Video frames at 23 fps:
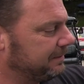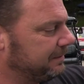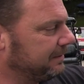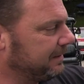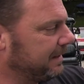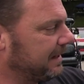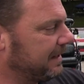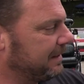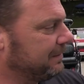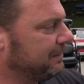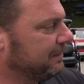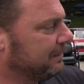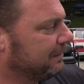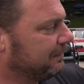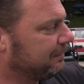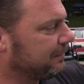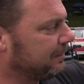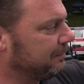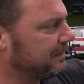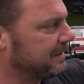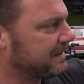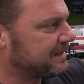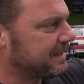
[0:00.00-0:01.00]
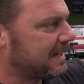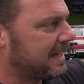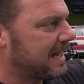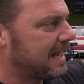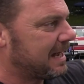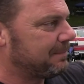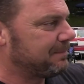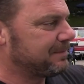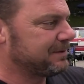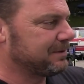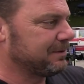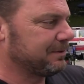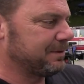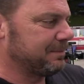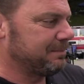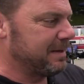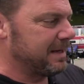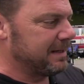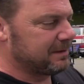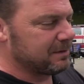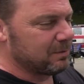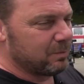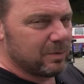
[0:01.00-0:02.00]
you got to do it from the top so to
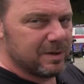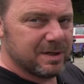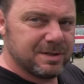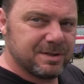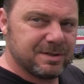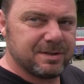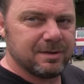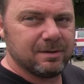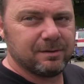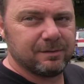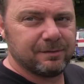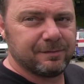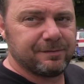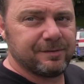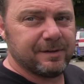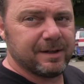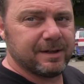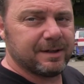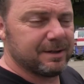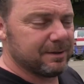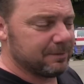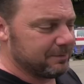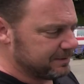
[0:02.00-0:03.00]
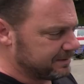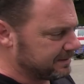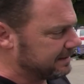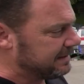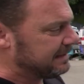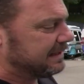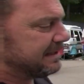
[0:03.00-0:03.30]
make the windshield fit it was an